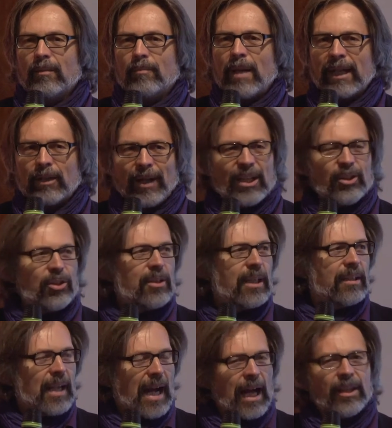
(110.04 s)
Migration
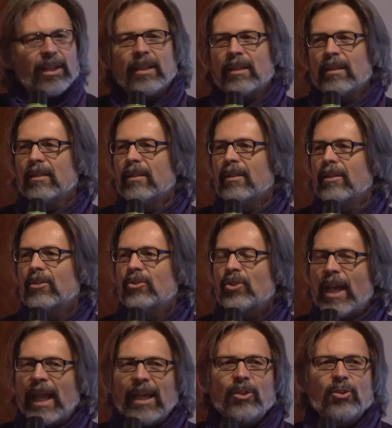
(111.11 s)
and other
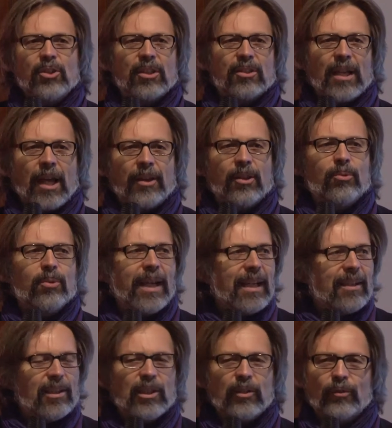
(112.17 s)
changes, other
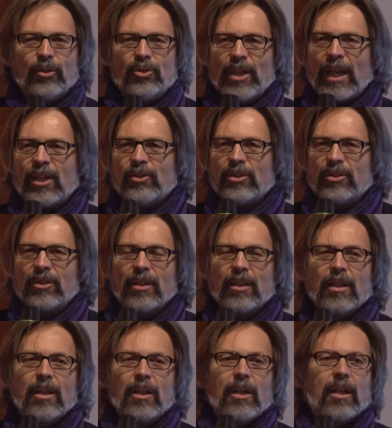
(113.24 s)
reasons for changes,
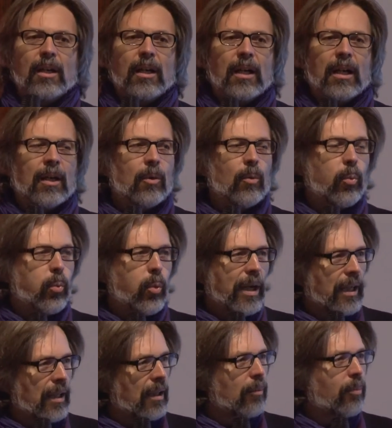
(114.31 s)
uh,
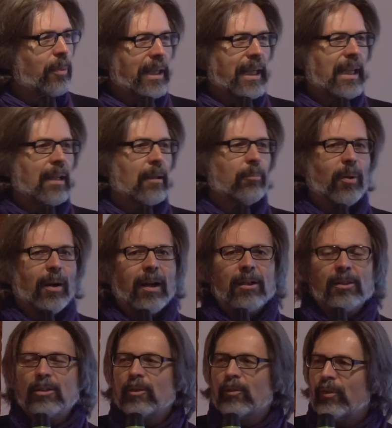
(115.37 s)
will be
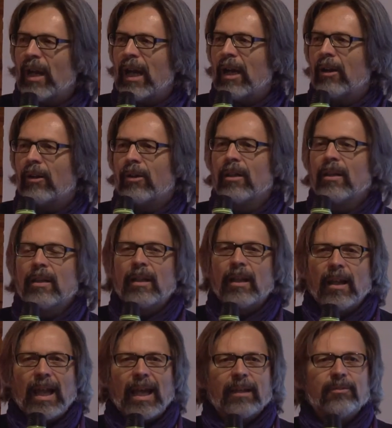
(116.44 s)
part of our
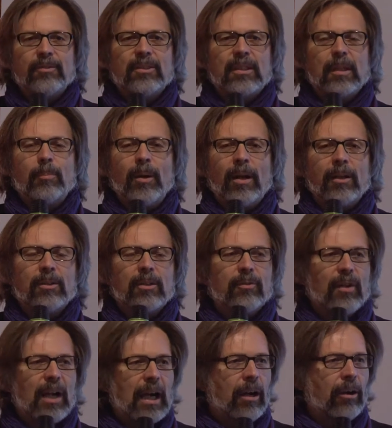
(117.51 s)
lives, a part
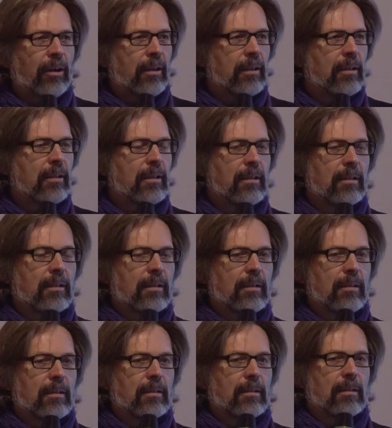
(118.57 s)
of our
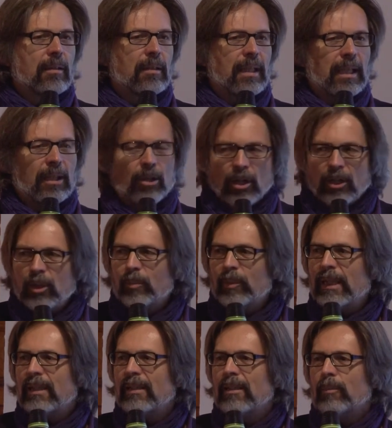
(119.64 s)

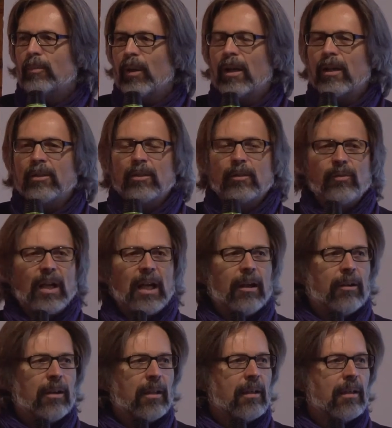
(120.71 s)
economies, a part of
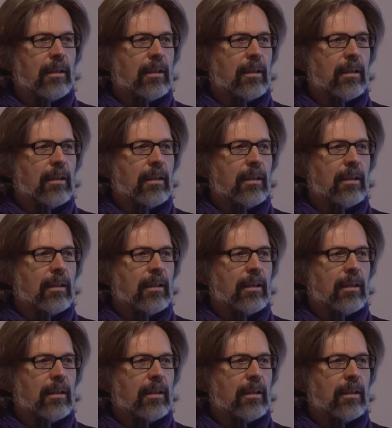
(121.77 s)
our